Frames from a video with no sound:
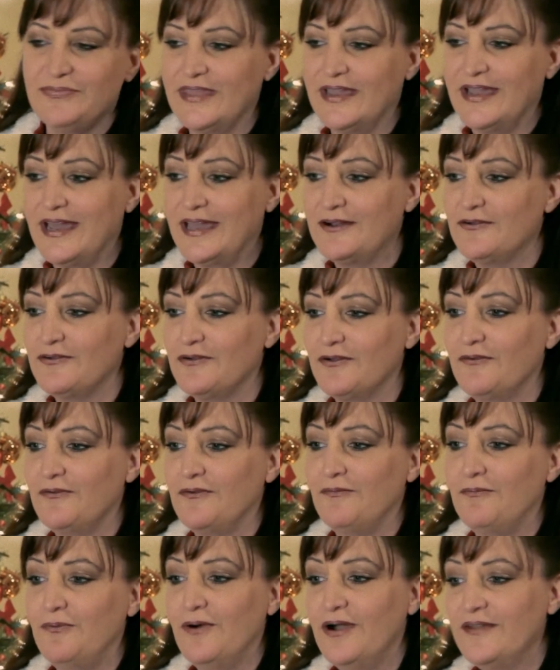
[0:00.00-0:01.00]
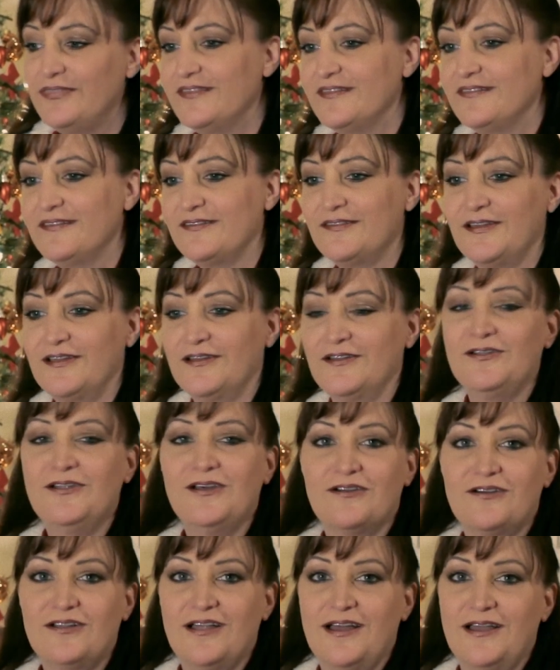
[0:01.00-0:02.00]
I don't know what this is going to
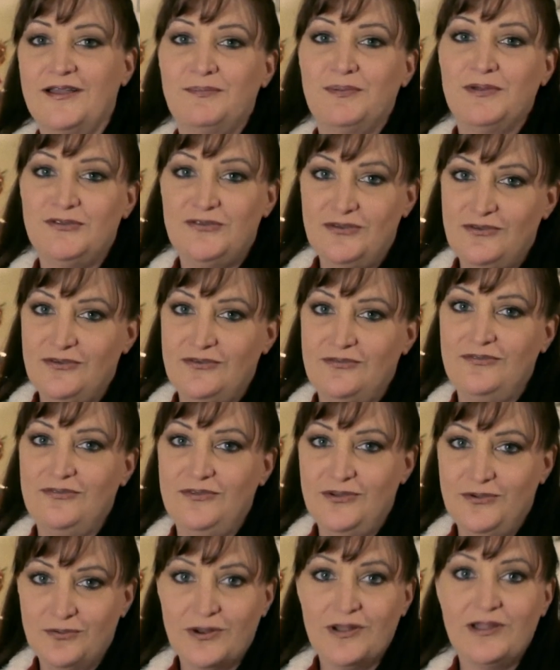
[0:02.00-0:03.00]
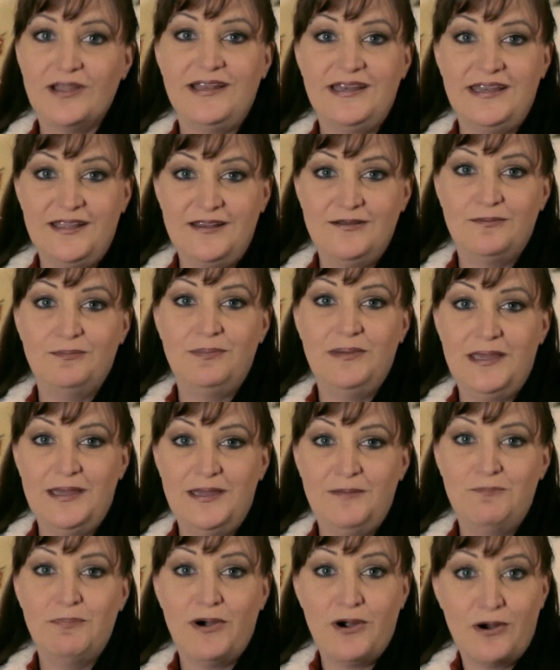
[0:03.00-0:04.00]
look like, but you really need to
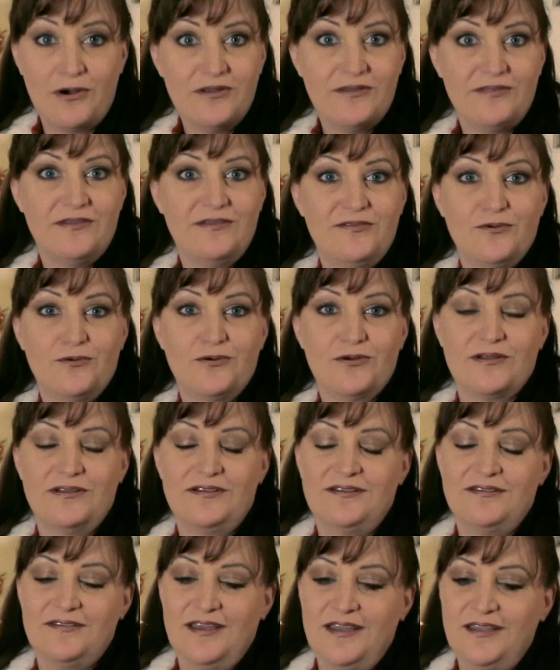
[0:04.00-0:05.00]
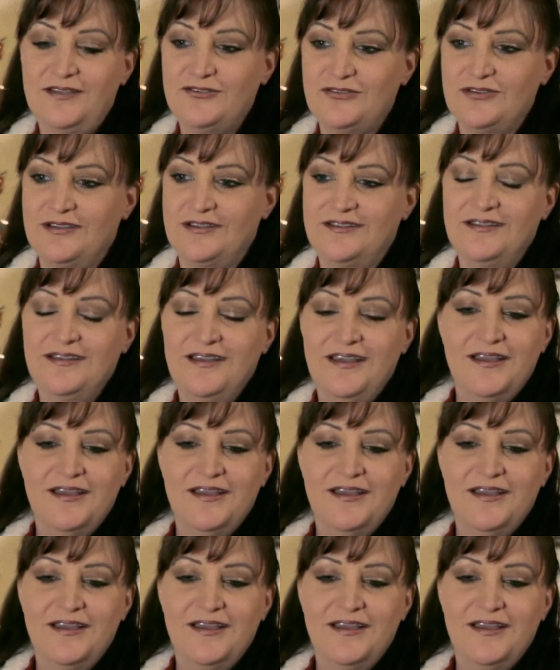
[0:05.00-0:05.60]
be part of this organization.